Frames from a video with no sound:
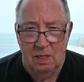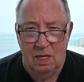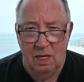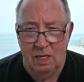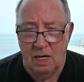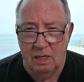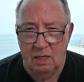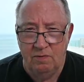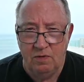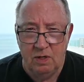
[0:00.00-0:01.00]
And I,
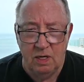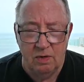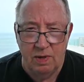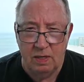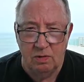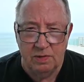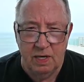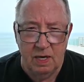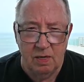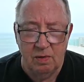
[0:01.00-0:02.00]
if you get around those
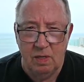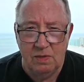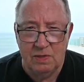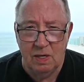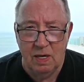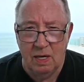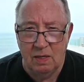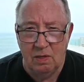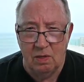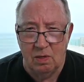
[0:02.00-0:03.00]
canneries
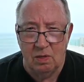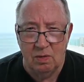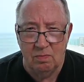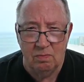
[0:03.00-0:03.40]
and you're